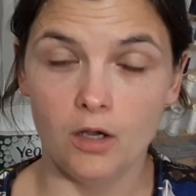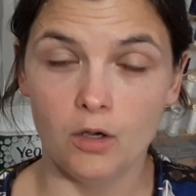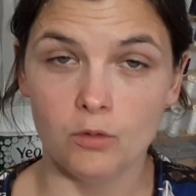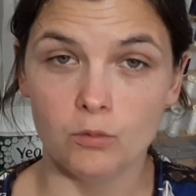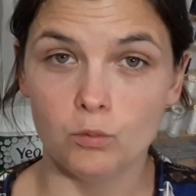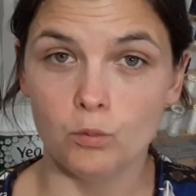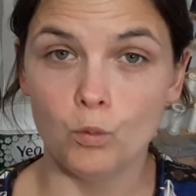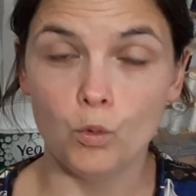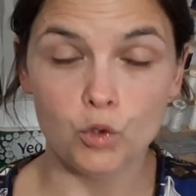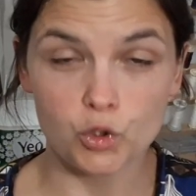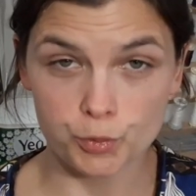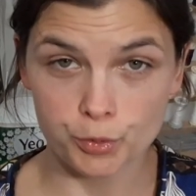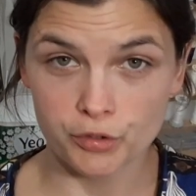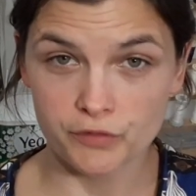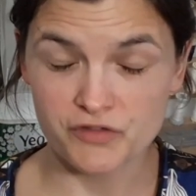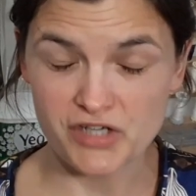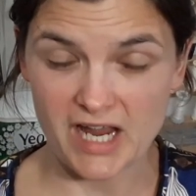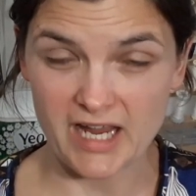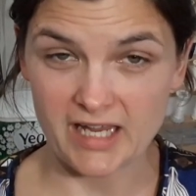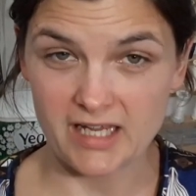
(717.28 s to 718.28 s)
waterproof
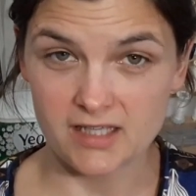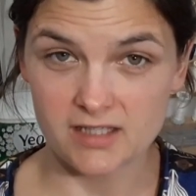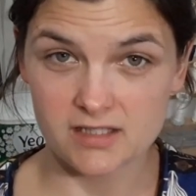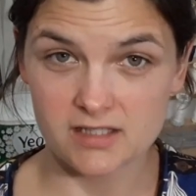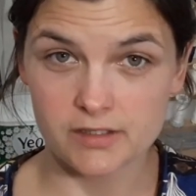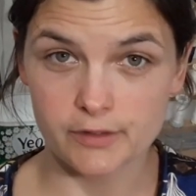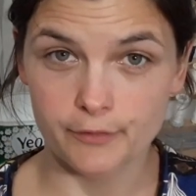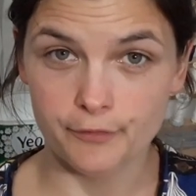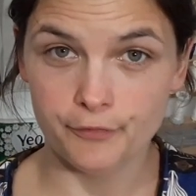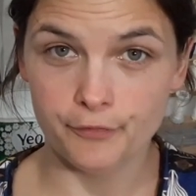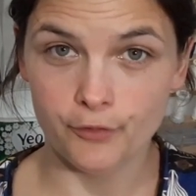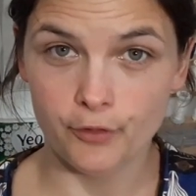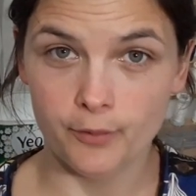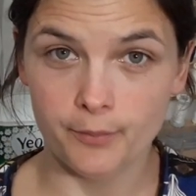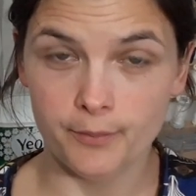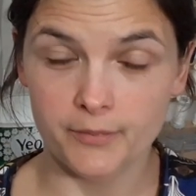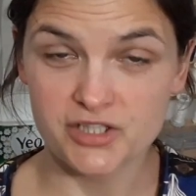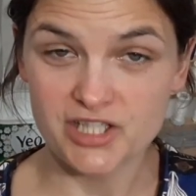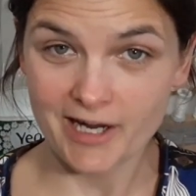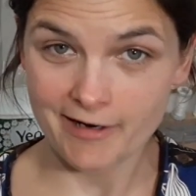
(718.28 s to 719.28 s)
jackets
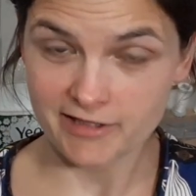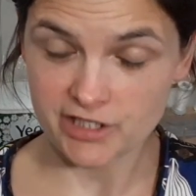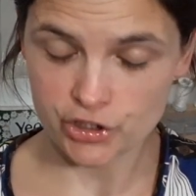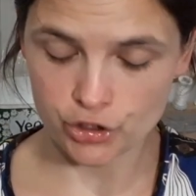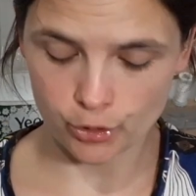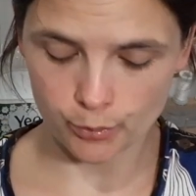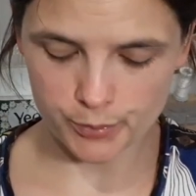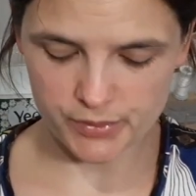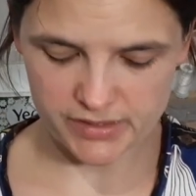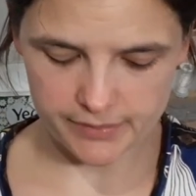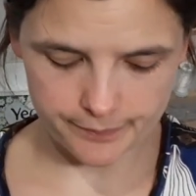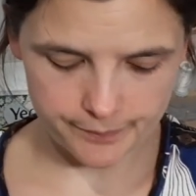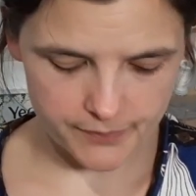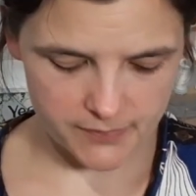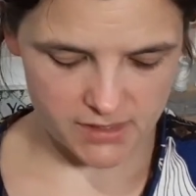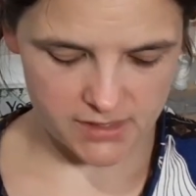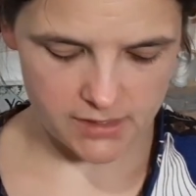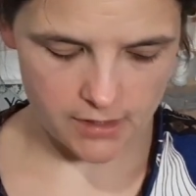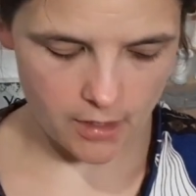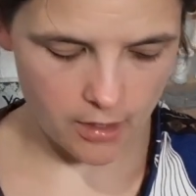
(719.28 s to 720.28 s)
from charity shops.
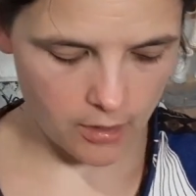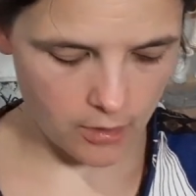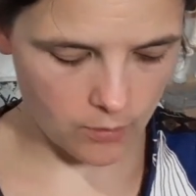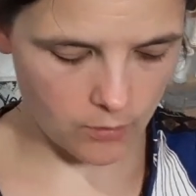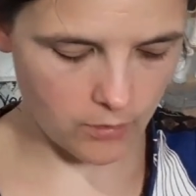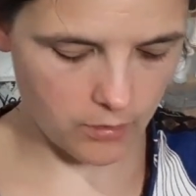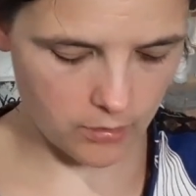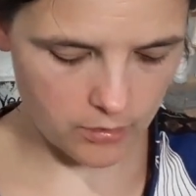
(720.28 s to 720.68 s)
So